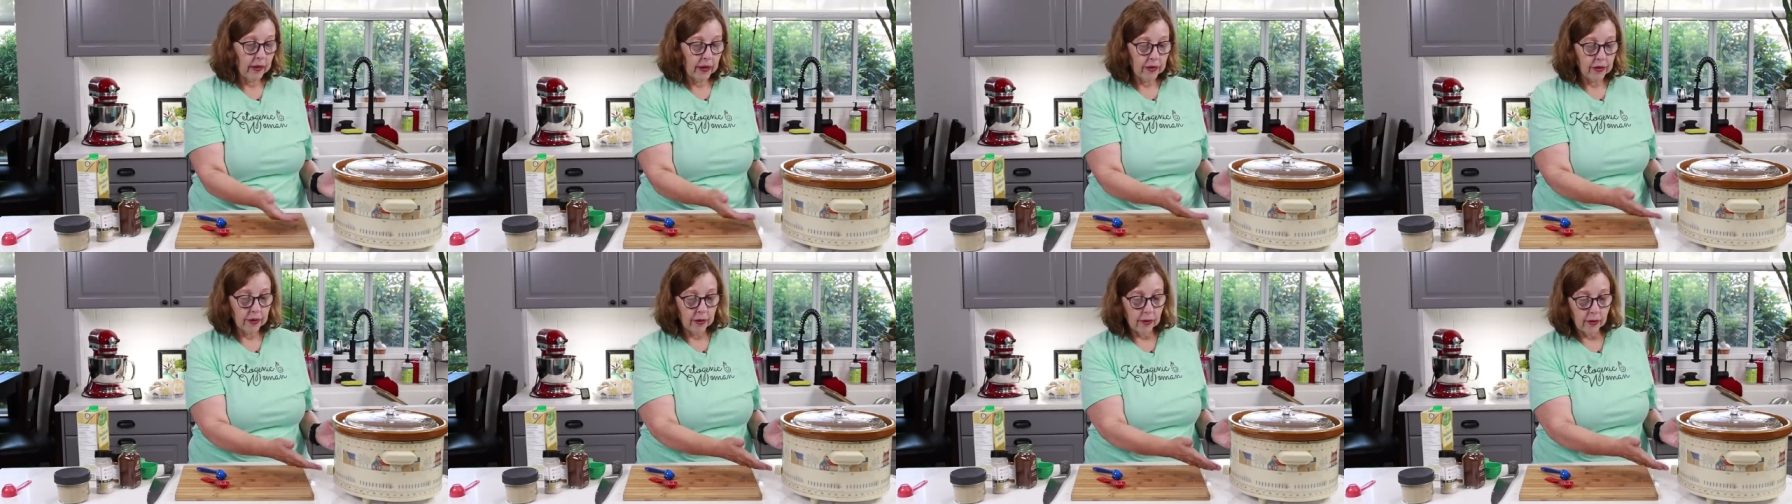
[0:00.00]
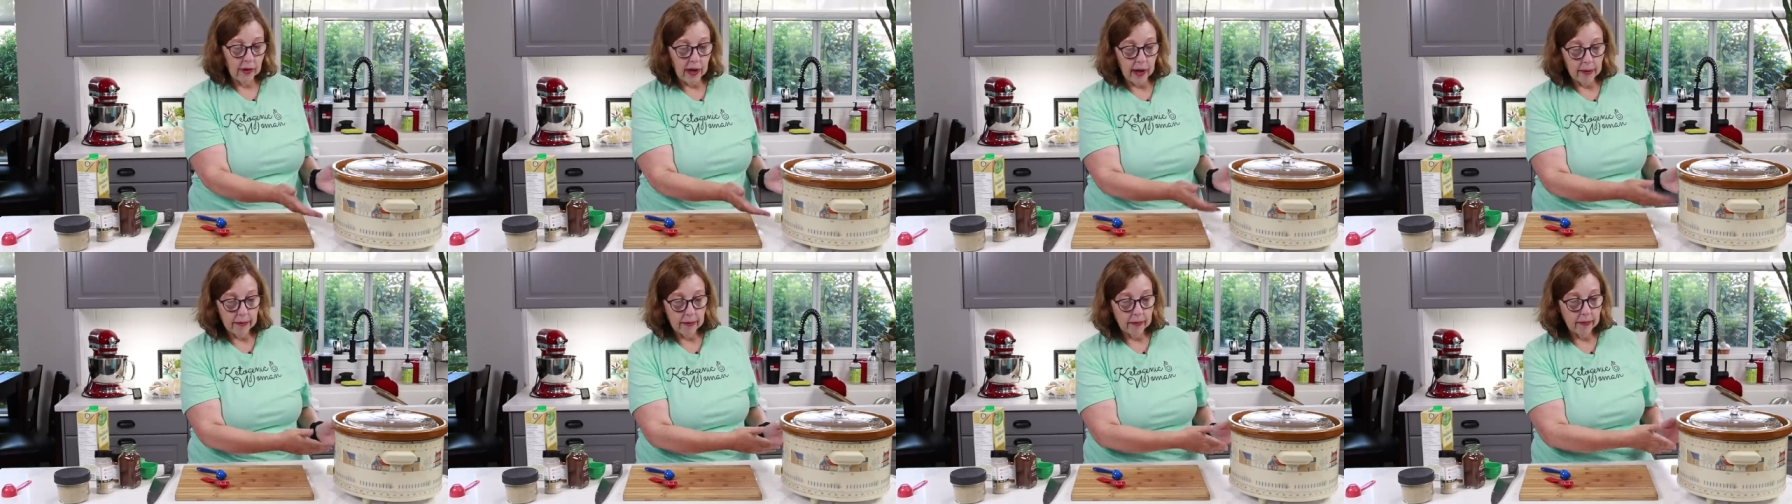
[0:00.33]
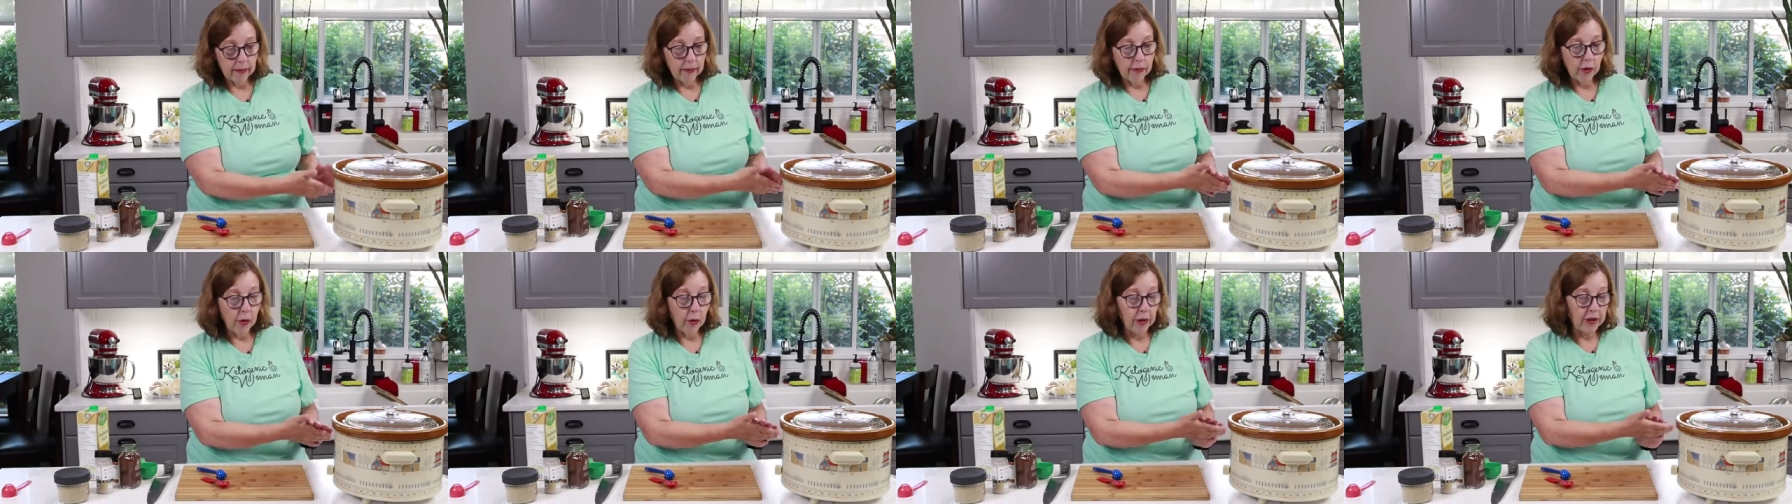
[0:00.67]
So
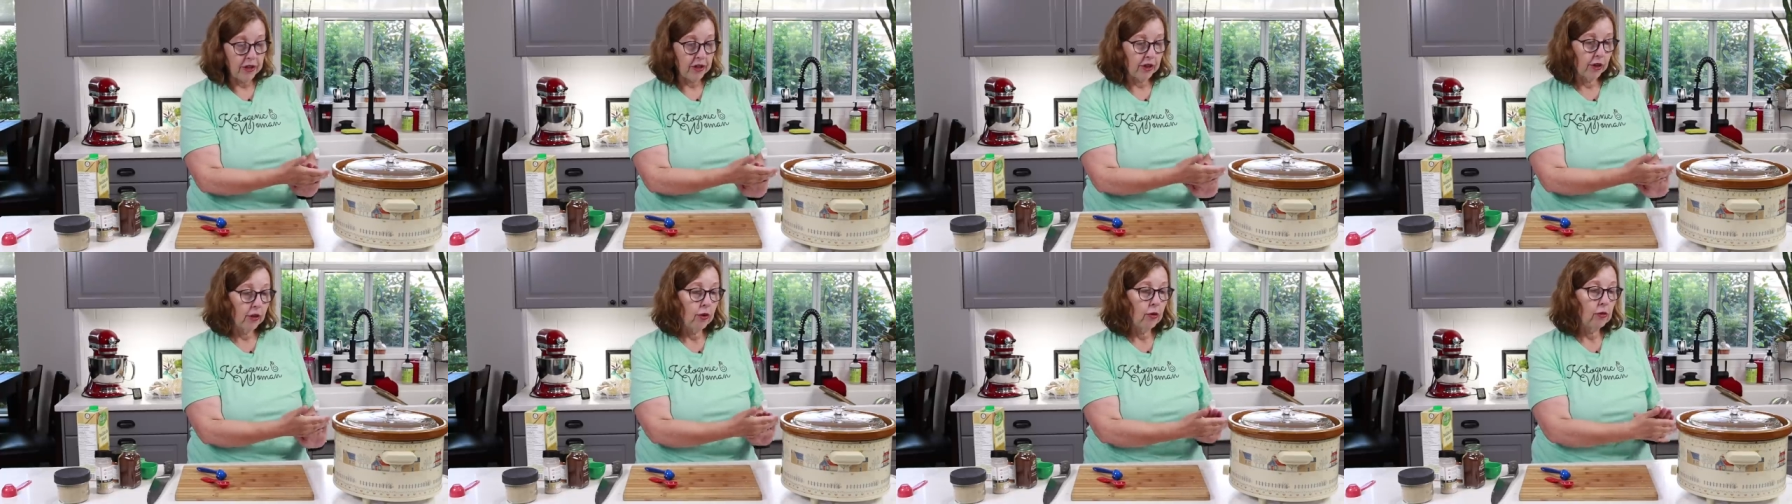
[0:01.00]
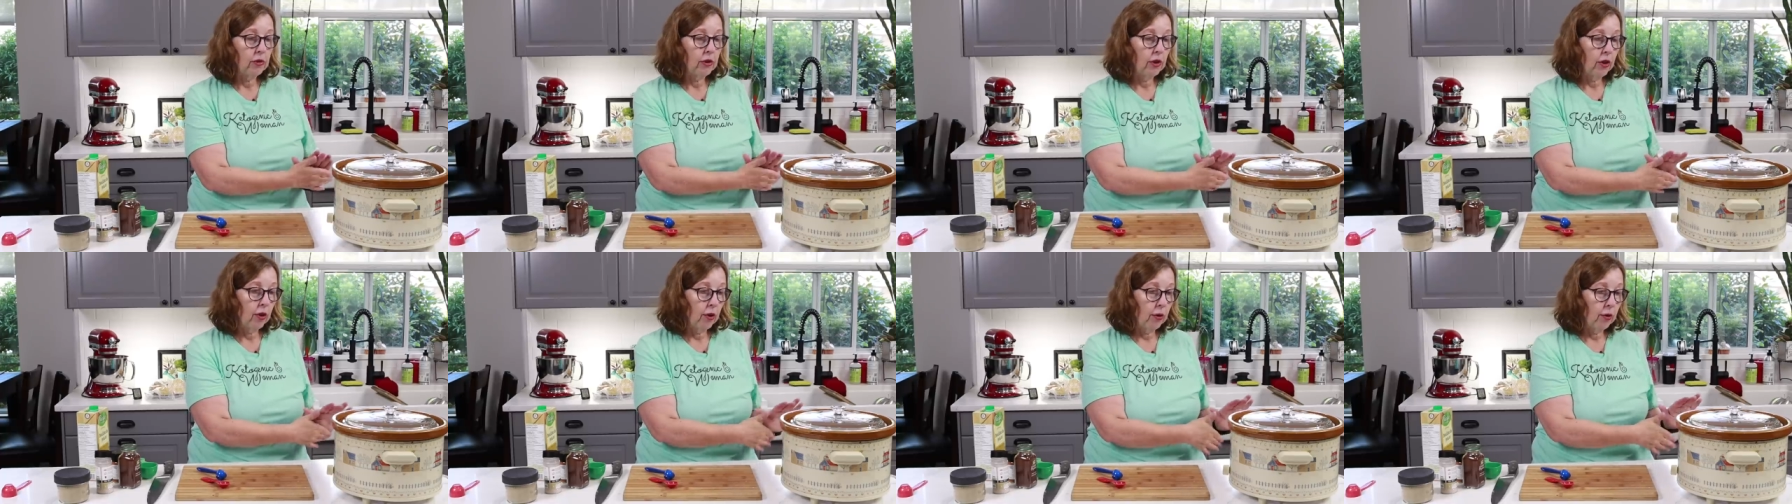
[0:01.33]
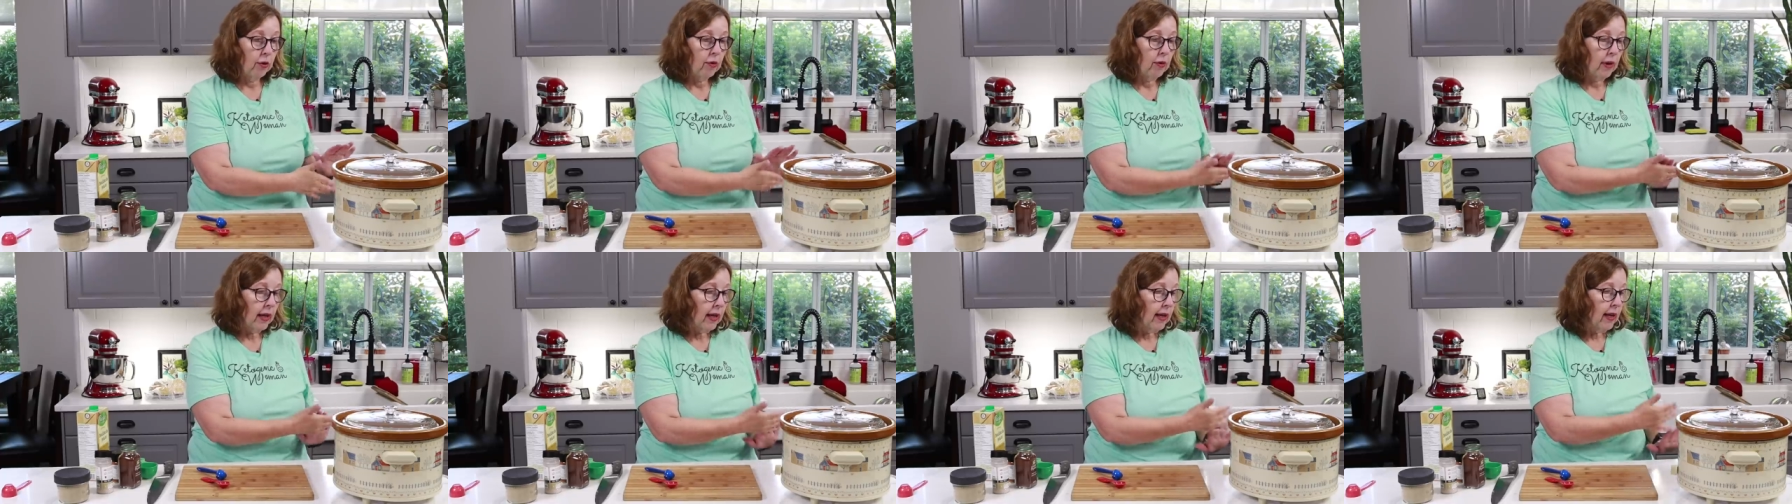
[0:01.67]
I'm going to go
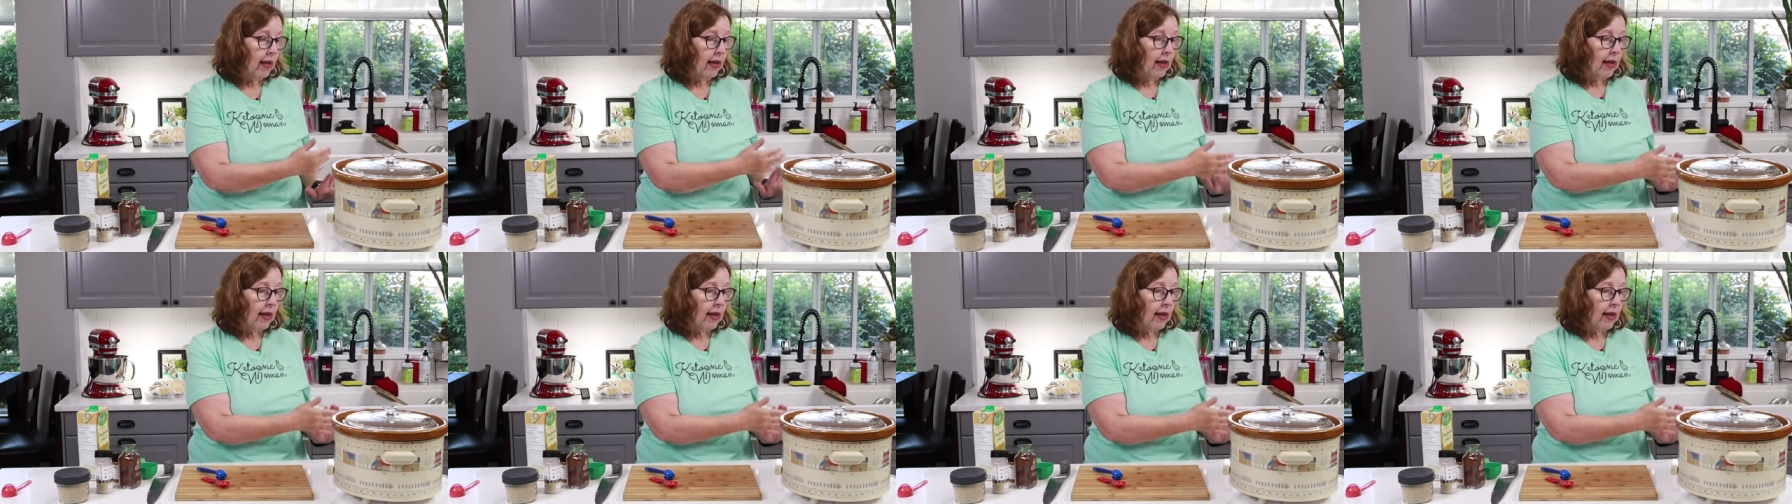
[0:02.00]
low